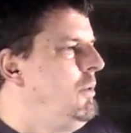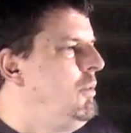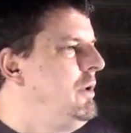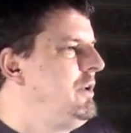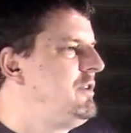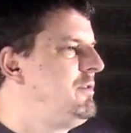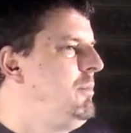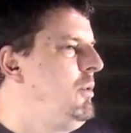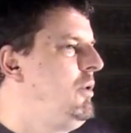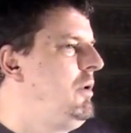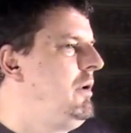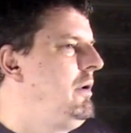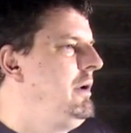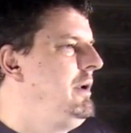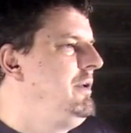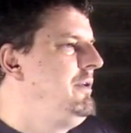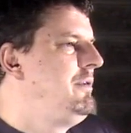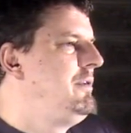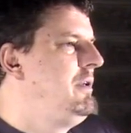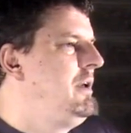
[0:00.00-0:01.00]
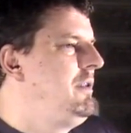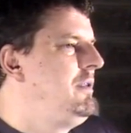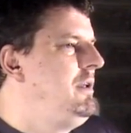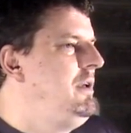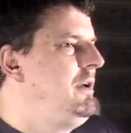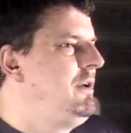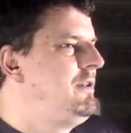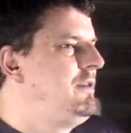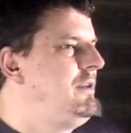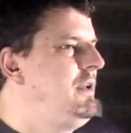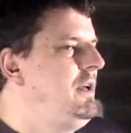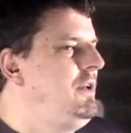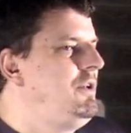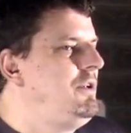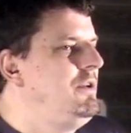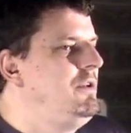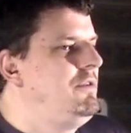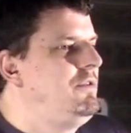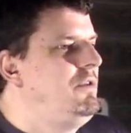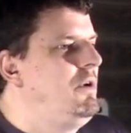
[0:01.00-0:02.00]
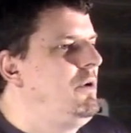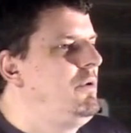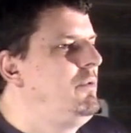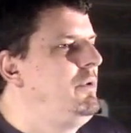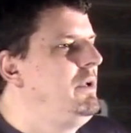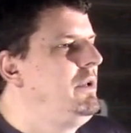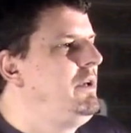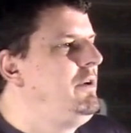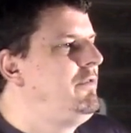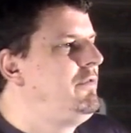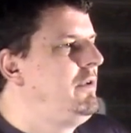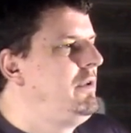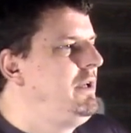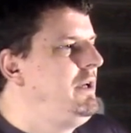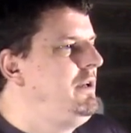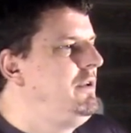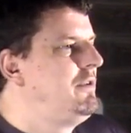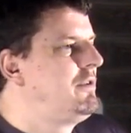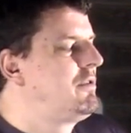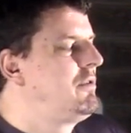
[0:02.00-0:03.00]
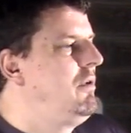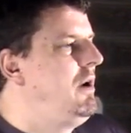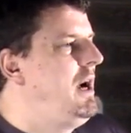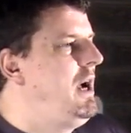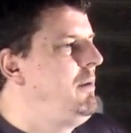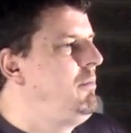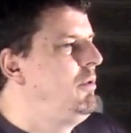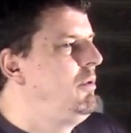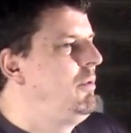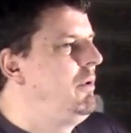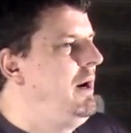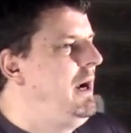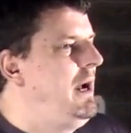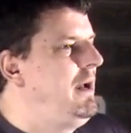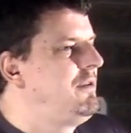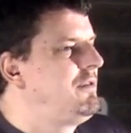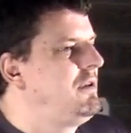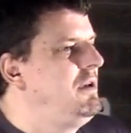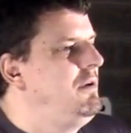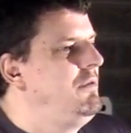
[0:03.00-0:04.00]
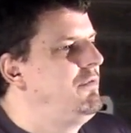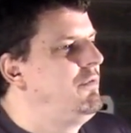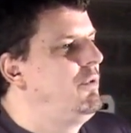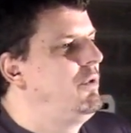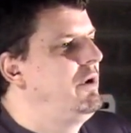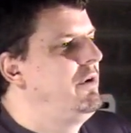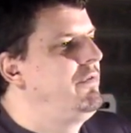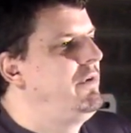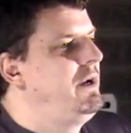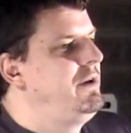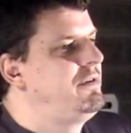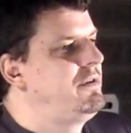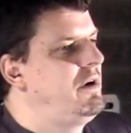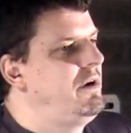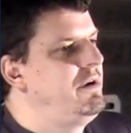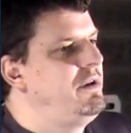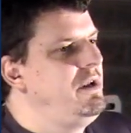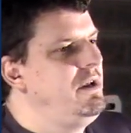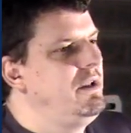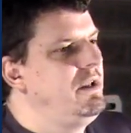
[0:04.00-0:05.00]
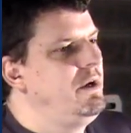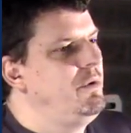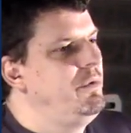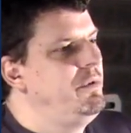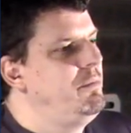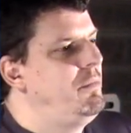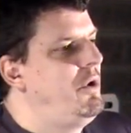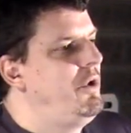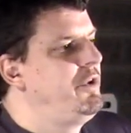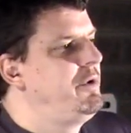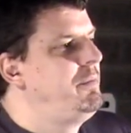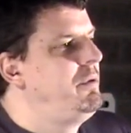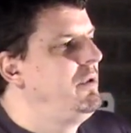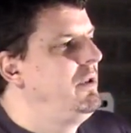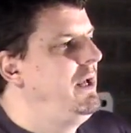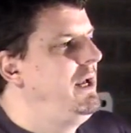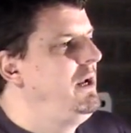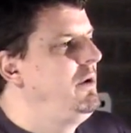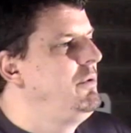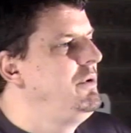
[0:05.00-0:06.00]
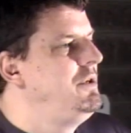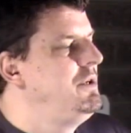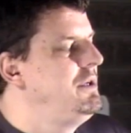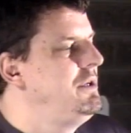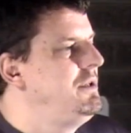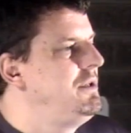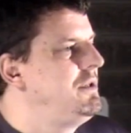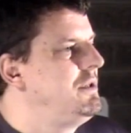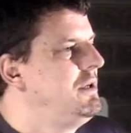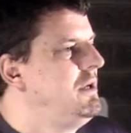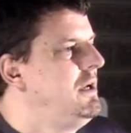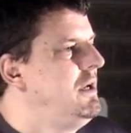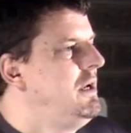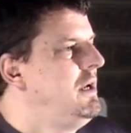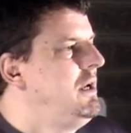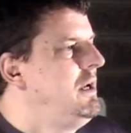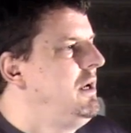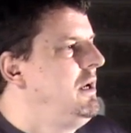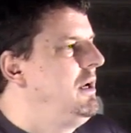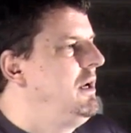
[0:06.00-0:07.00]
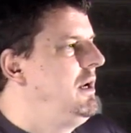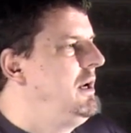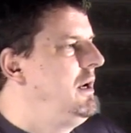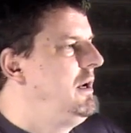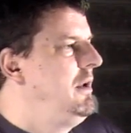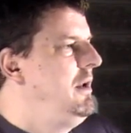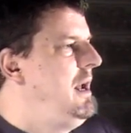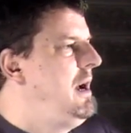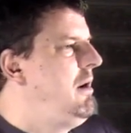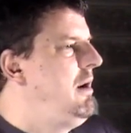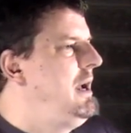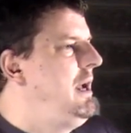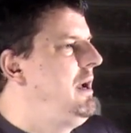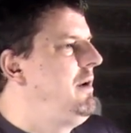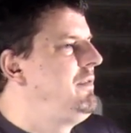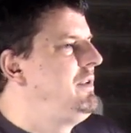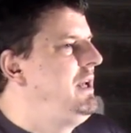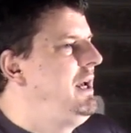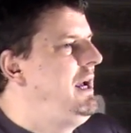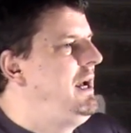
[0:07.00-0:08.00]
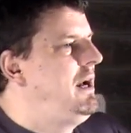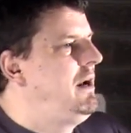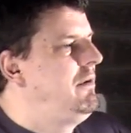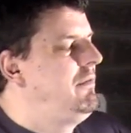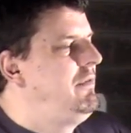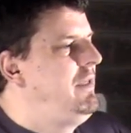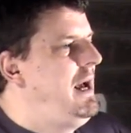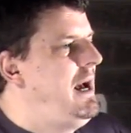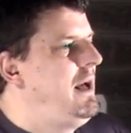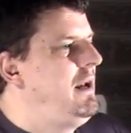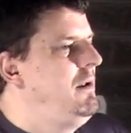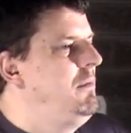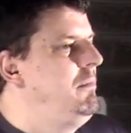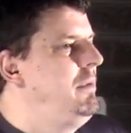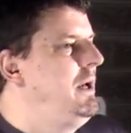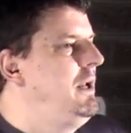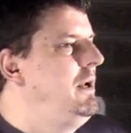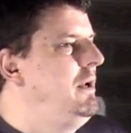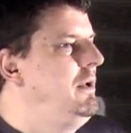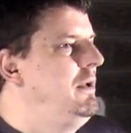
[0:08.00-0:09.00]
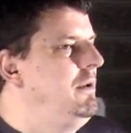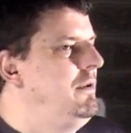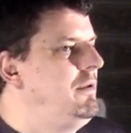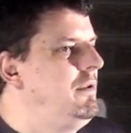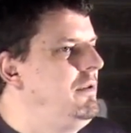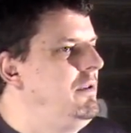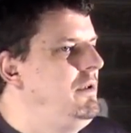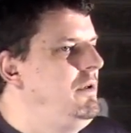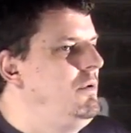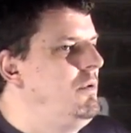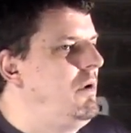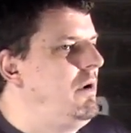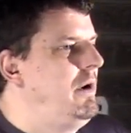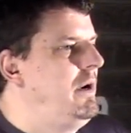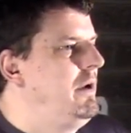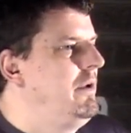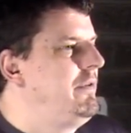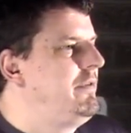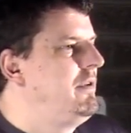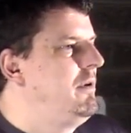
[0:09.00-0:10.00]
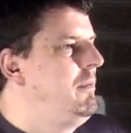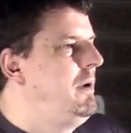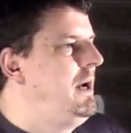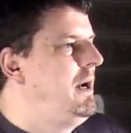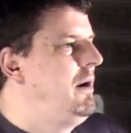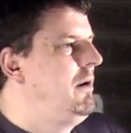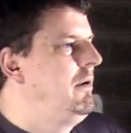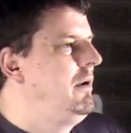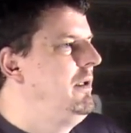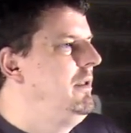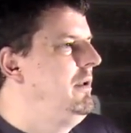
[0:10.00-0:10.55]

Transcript: What's more is that the extensions don't really fully describe what we're asking for. If I start dealing with multiple languages, uh, now I have to have that embedded into the URL somehow.